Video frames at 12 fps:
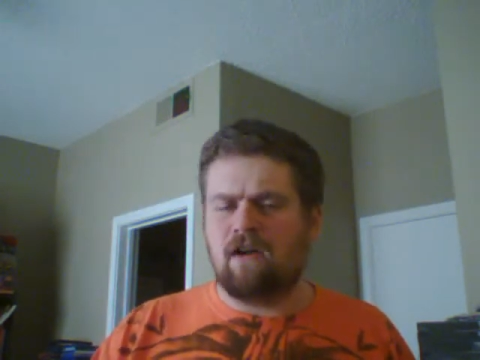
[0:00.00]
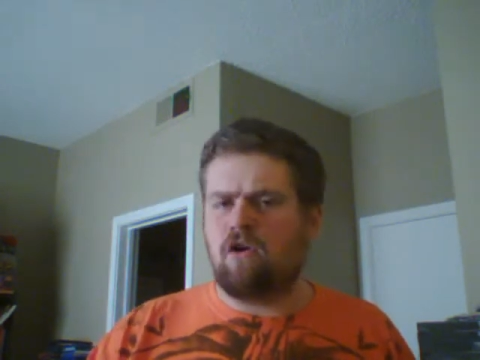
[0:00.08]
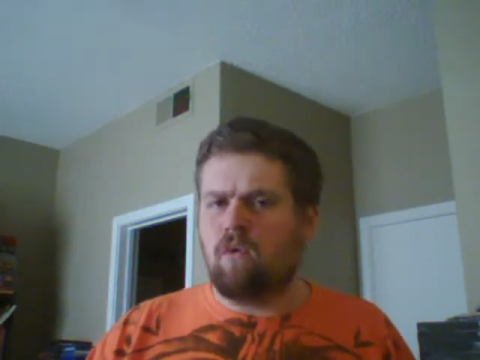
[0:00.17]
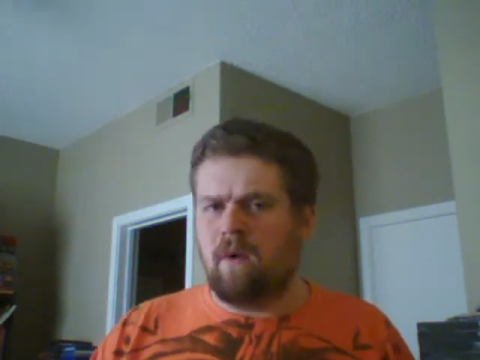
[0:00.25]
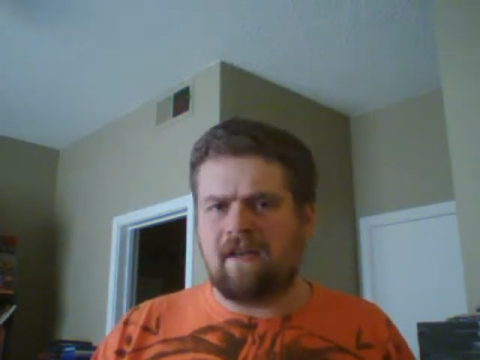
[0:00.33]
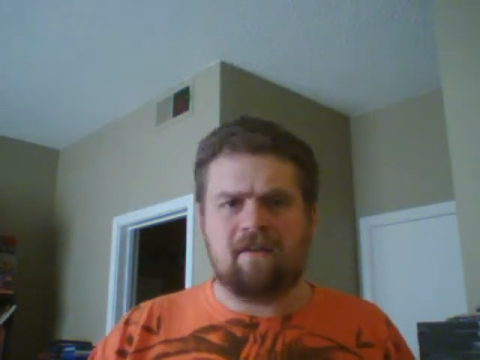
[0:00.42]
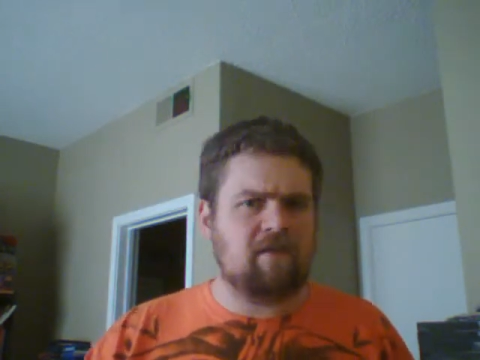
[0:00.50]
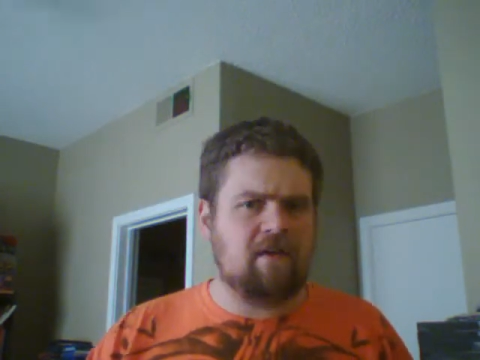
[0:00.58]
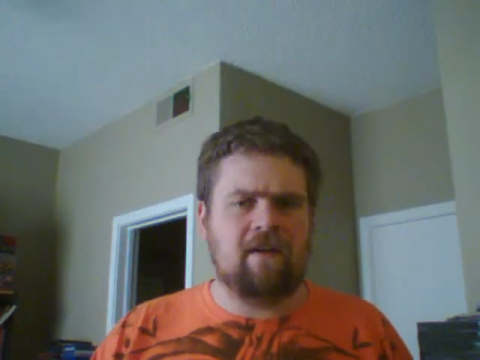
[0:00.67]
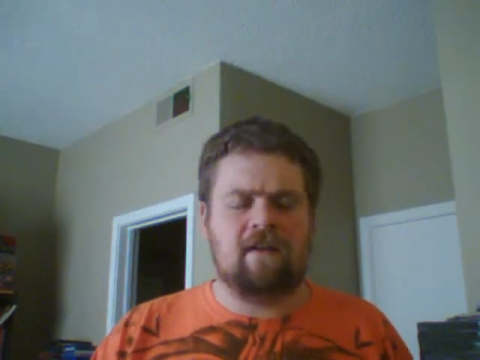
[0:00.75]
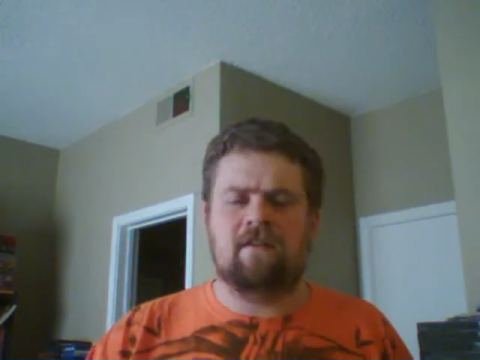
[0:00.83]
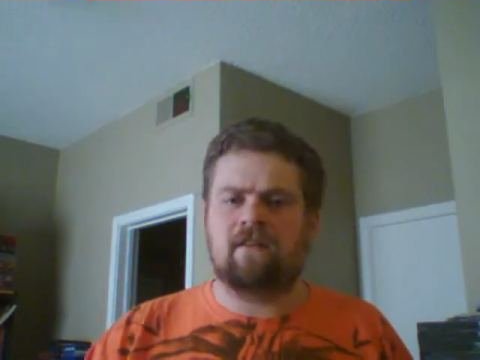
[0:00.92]
of quick
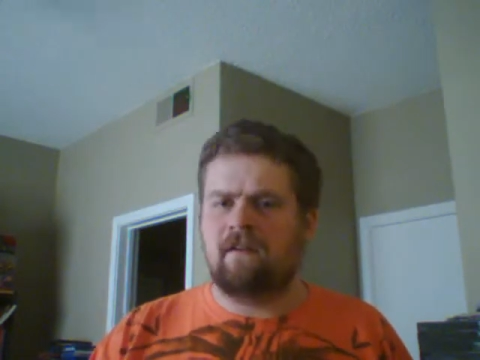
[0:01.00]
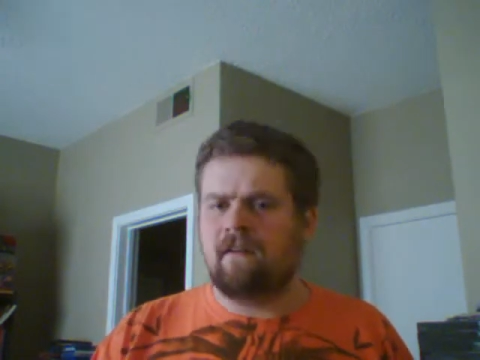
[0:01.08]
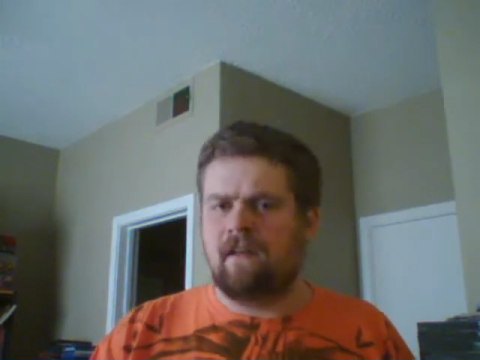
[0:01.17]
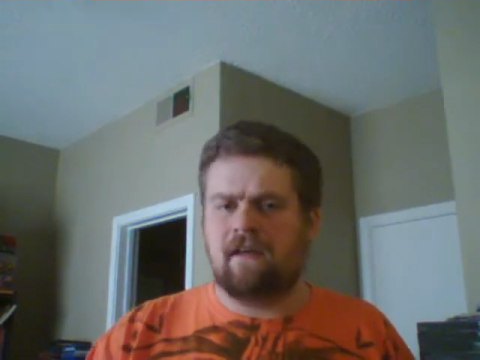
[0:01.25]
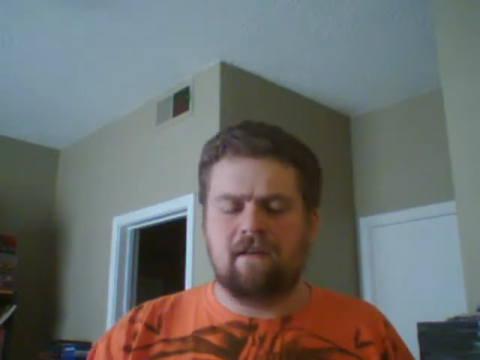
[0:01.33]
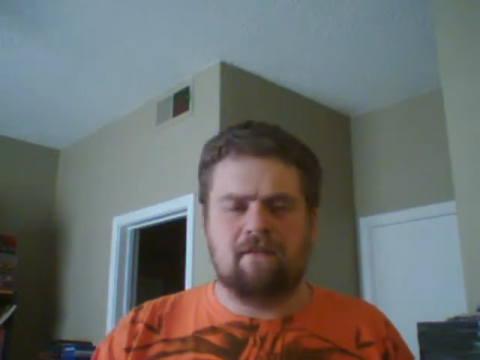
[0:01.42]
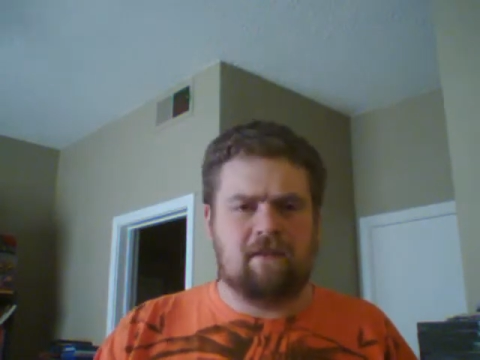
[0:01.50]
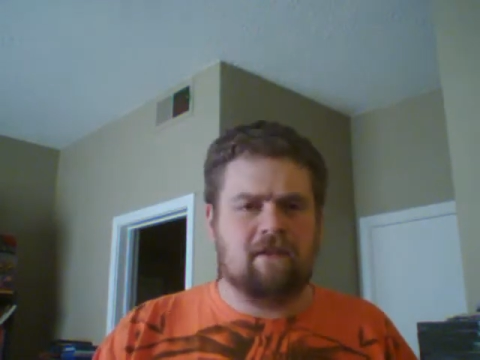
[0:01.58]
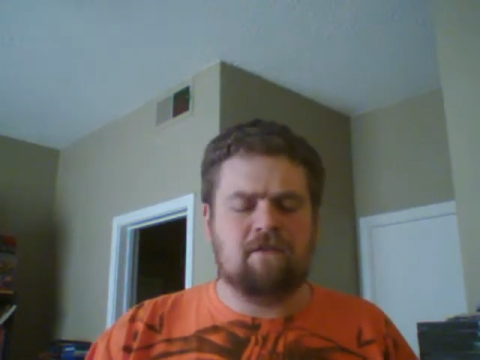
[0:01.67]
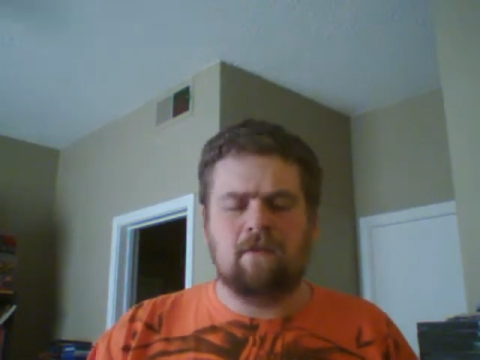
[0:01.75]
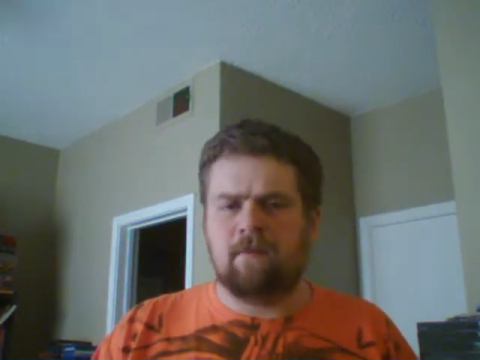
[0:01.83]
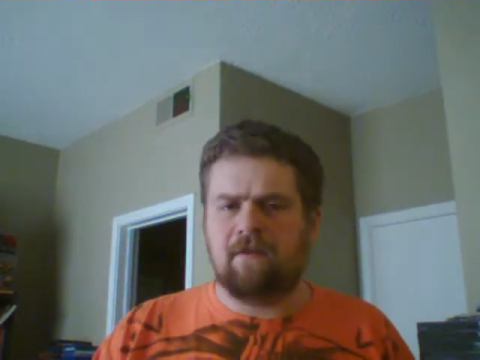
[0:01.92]
scenes and a lot of
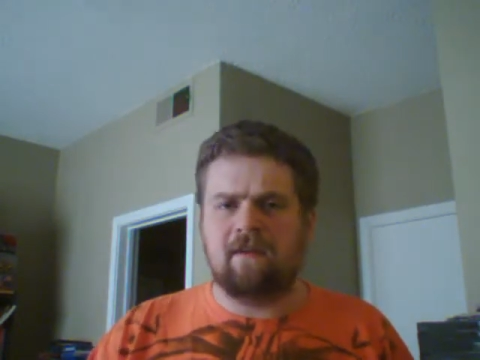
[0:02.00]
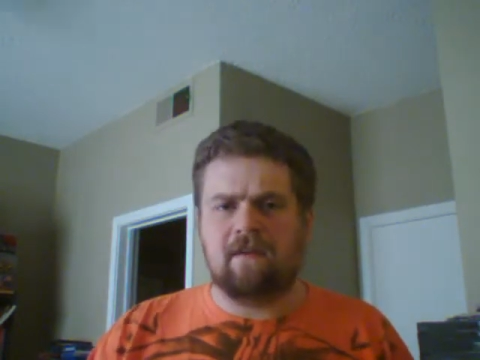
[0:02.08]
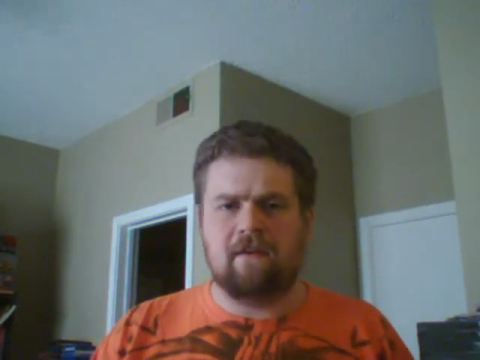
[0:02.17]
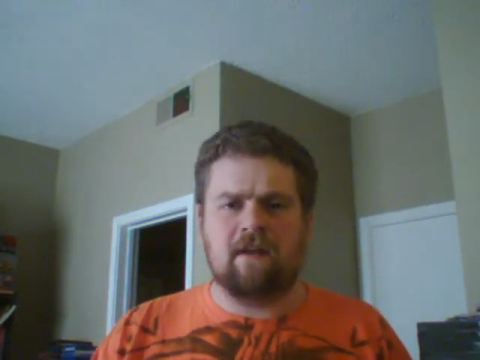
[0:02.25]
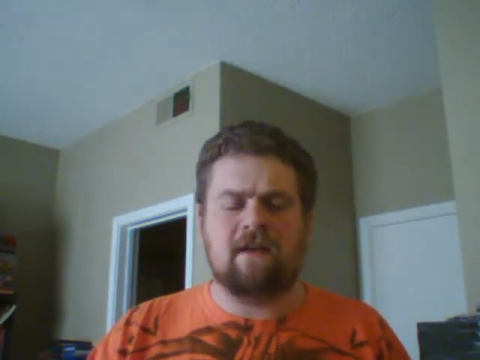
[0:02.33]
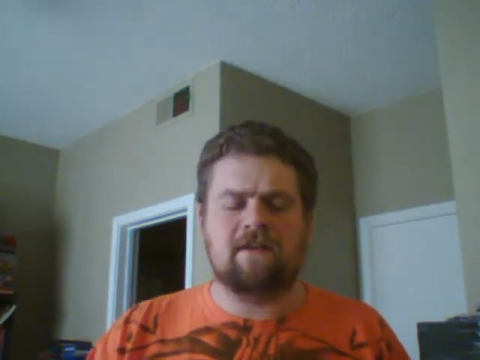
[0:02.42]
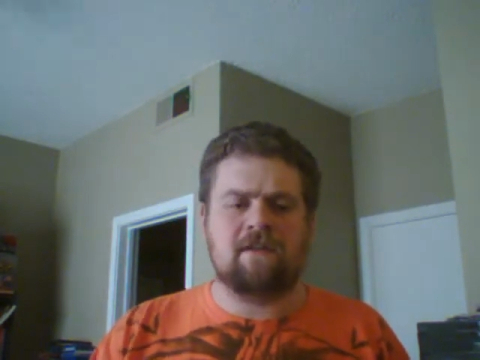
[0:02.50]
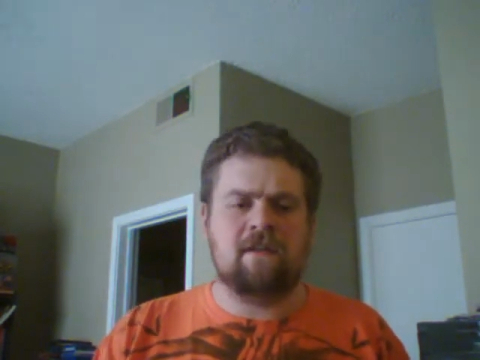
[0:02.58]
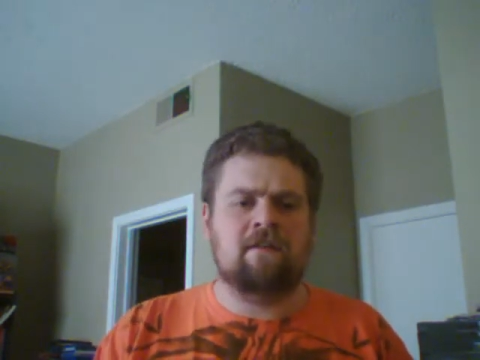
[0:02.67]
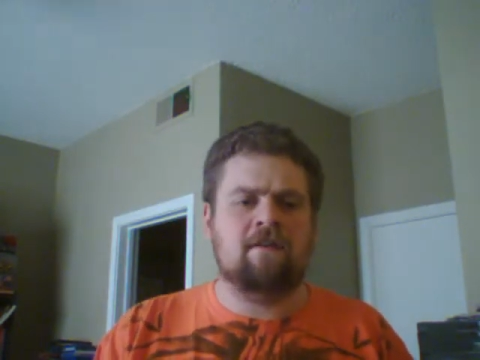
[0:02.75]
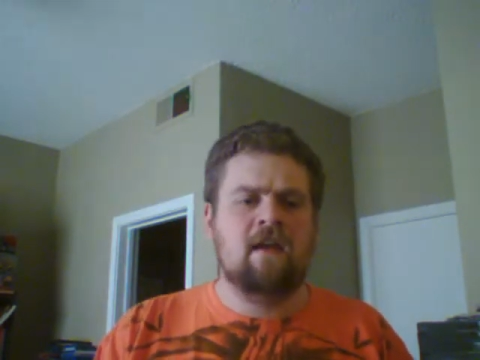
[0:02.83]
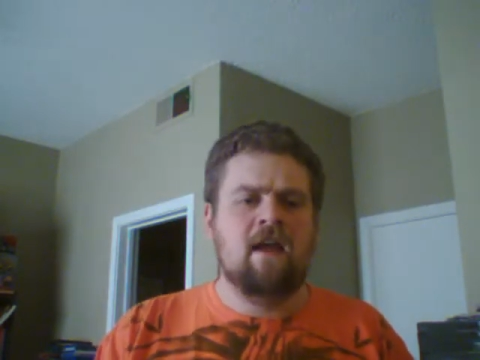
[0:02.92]
different particular kind of
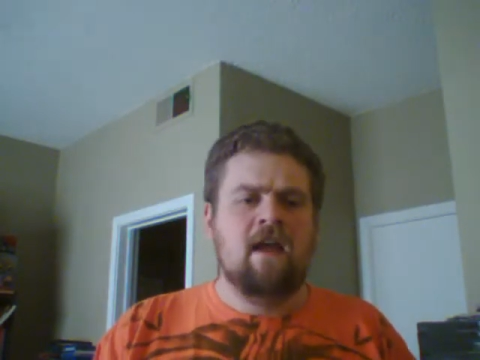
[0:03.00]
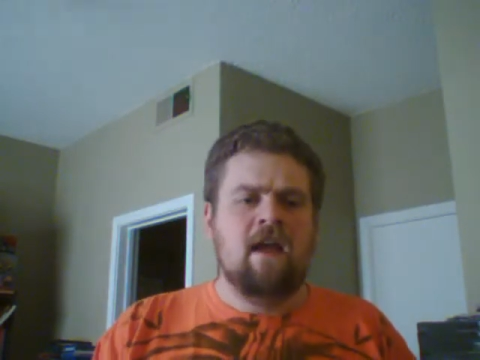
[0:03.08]
scenes,